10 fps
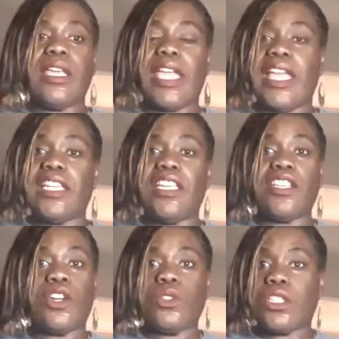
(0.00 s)
and
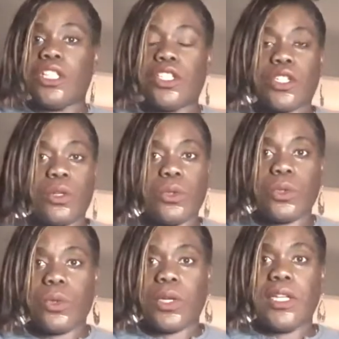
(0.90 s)
the list goes
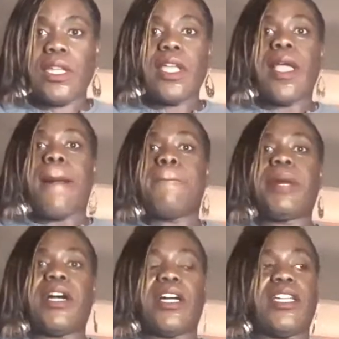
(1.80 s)
on.
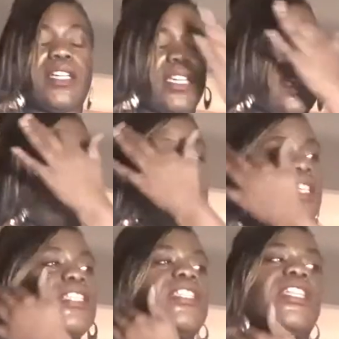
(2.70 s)
But,
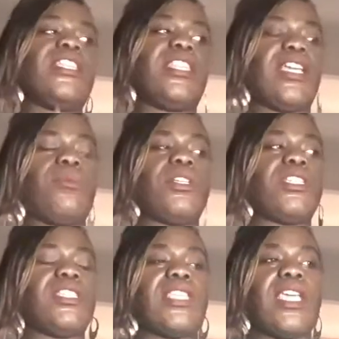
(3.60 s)
and another thing I
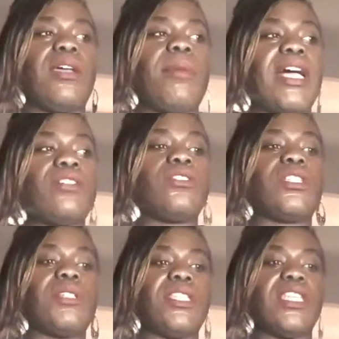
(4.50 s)
wanted to say about
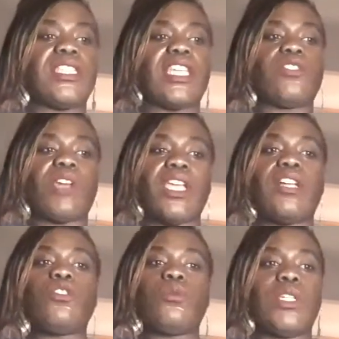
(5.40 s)
some of the things like
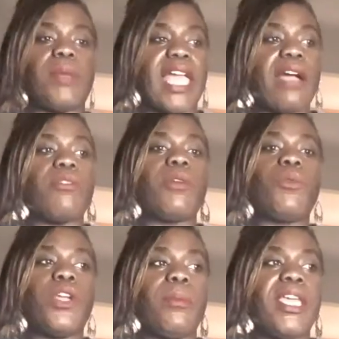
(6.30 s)
Drea, you empowering
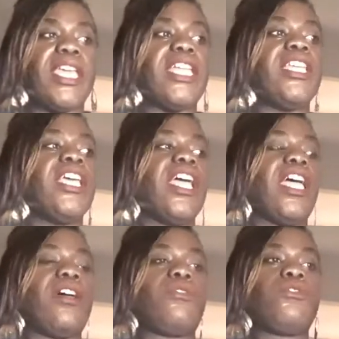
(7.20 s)
women.
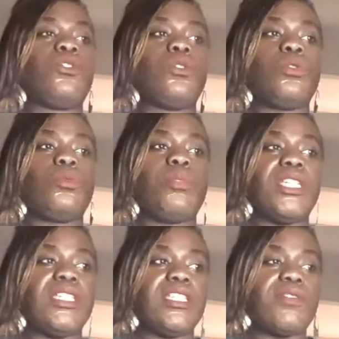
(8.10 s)
Have you
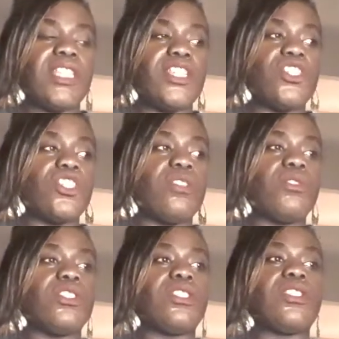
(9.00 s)
been in this relationship
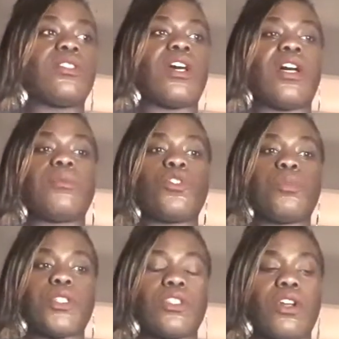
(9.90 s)
with this
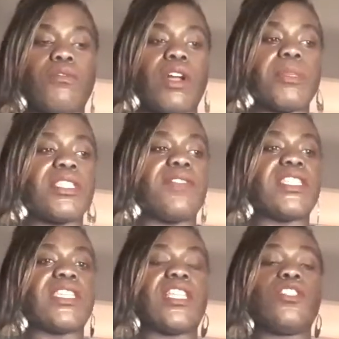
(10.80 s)
superstar Robert
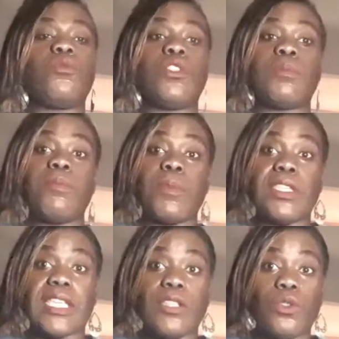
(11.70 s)
Sylvester Kelly?
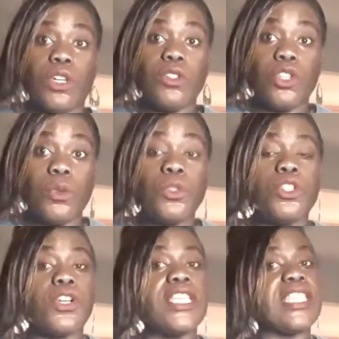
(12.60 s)

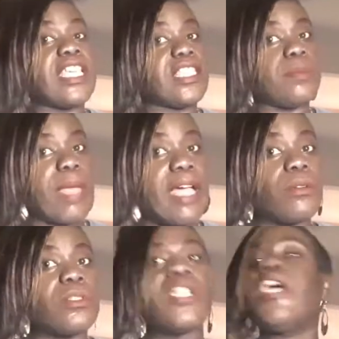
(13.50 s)
You're his
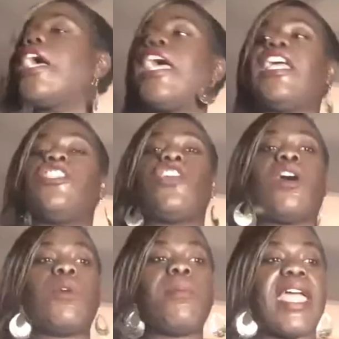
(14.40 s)
ex-spouse, and
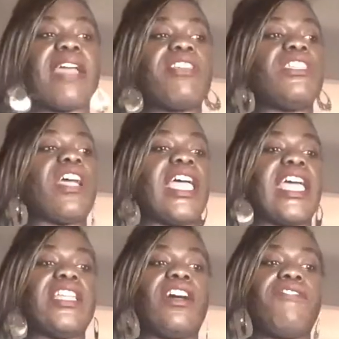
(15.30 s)
y'all were married. Y'all
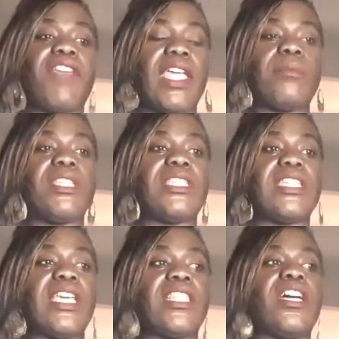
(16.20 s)
had a family
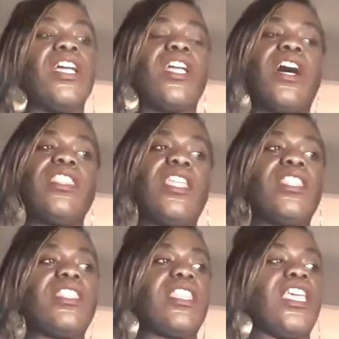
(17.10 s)
together.
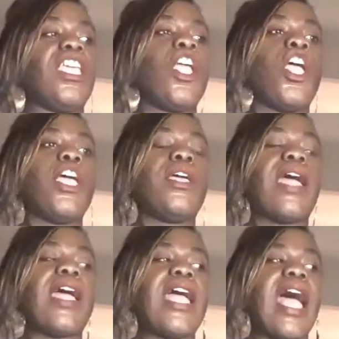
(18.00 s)
Another thing,
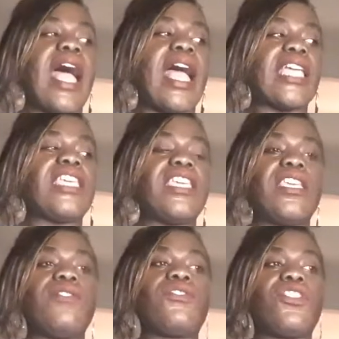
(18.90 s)
I can
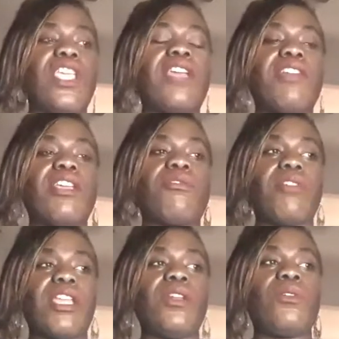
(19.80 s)
give Sharon
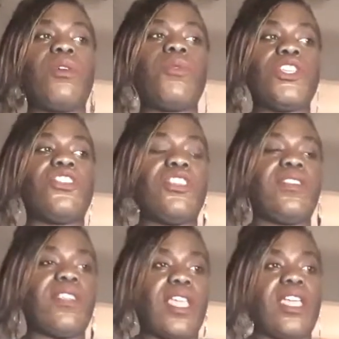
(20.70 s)
credit on what she
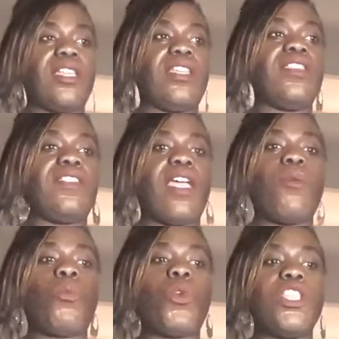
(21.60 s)
said, is
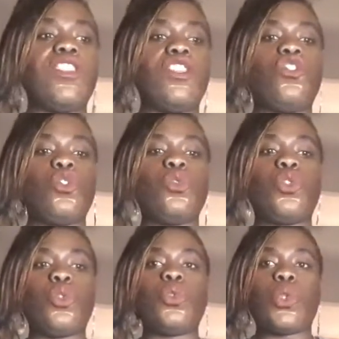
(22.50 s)
that what did you
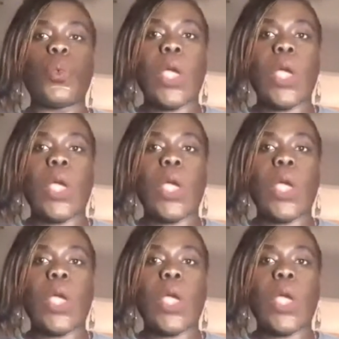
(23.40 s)
do to